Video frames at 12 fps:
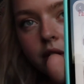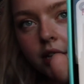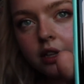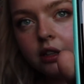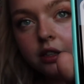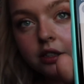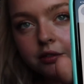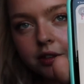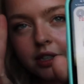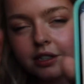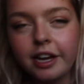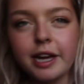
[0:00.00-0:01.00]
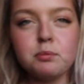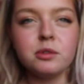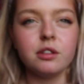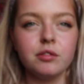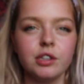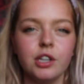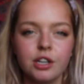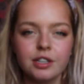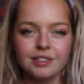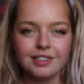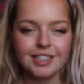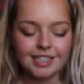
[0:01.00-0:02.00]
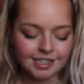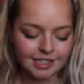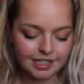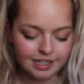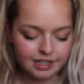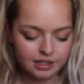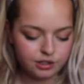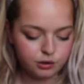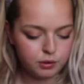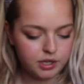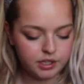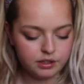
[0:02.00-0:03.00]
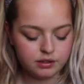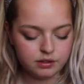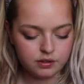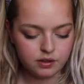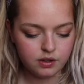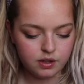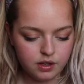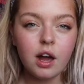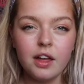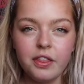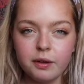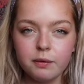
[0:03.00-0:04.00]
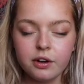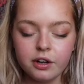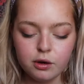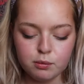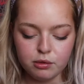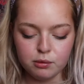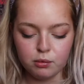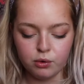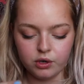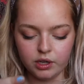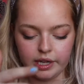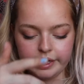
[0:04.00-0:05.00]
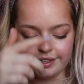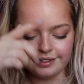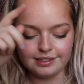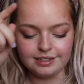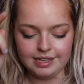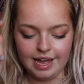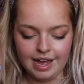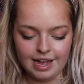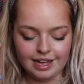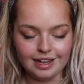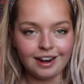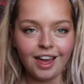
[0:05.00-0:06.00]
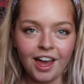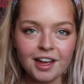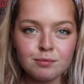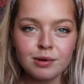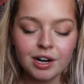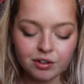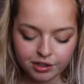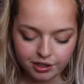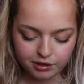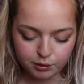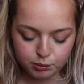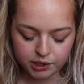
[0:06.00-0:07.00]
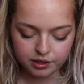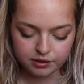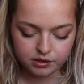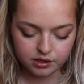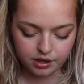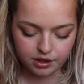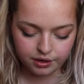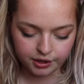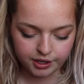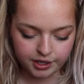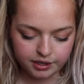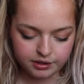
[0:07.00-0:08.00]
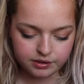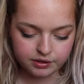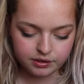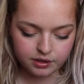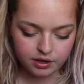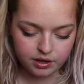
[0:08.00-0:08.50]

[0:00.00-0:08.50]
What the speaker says: like the different types of looks they did in the 20s. I think I'm gonna go with the more like sad eyebrow look because the 30s